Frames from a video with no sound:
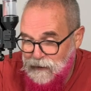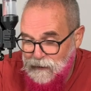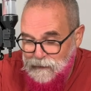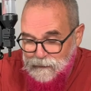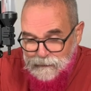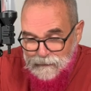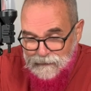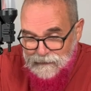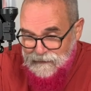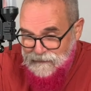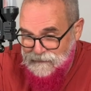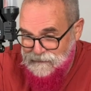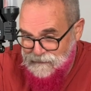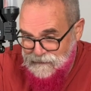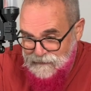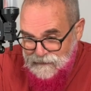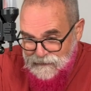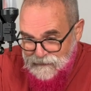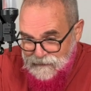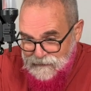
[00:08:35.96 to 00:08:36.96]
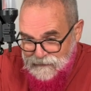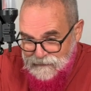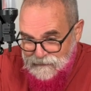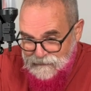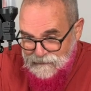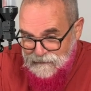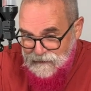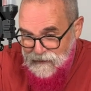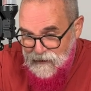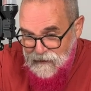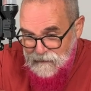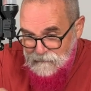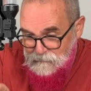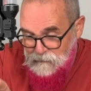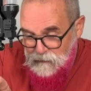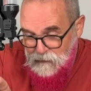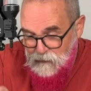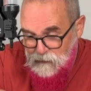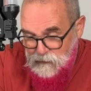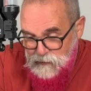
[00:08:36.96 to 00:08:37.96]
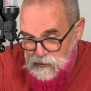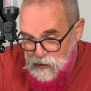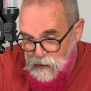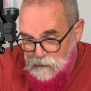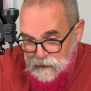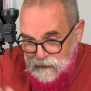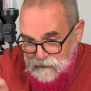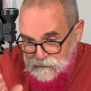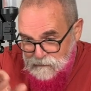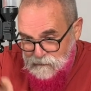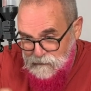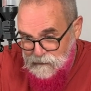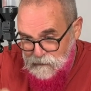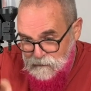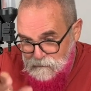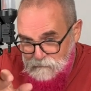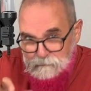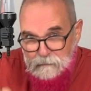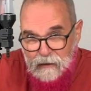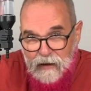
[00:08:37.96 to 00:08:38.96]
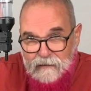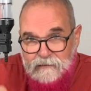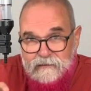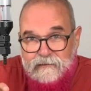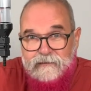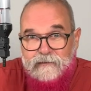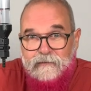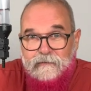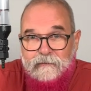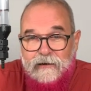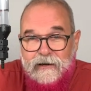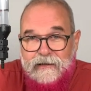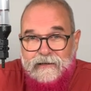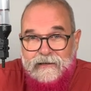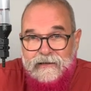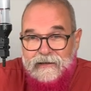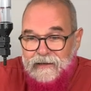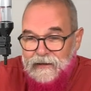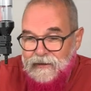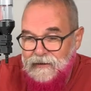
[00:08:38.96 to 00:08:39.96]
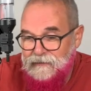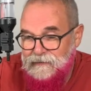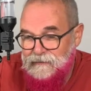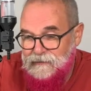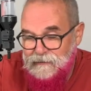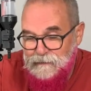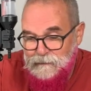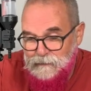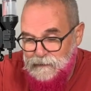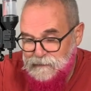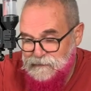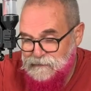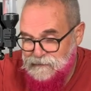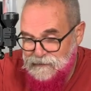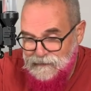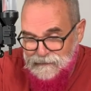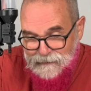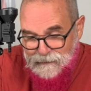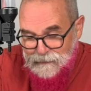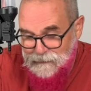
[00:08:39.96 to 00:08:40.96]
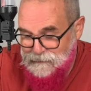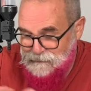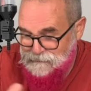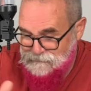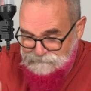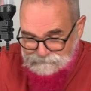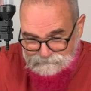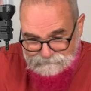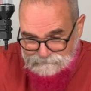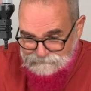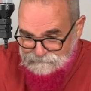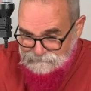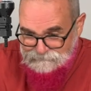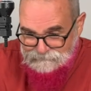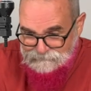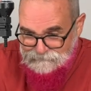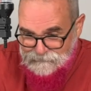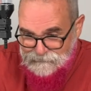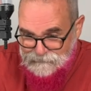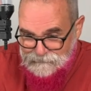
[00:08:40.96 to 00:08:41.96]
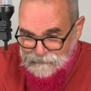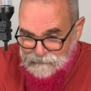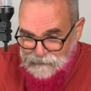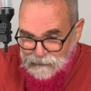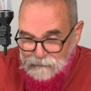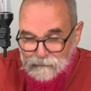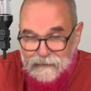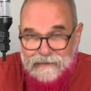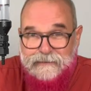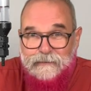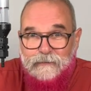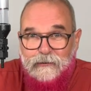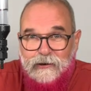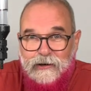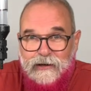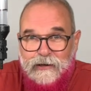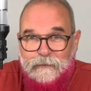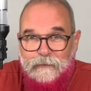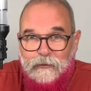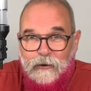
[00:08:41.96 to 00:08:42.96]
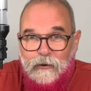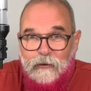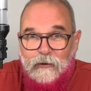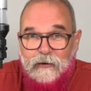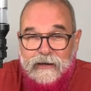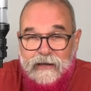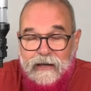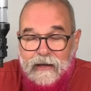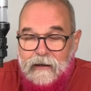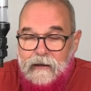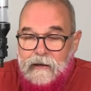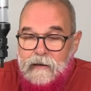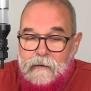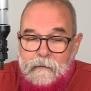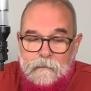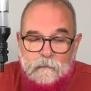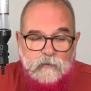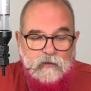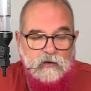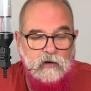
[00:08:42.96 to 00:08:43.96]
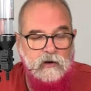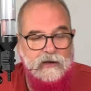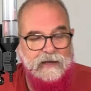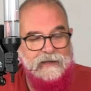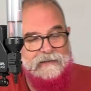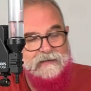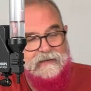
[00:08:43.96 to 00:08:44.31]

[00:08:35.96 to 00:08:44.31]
I could not, the drop had bounced already and it was not visible anymore, okay? So it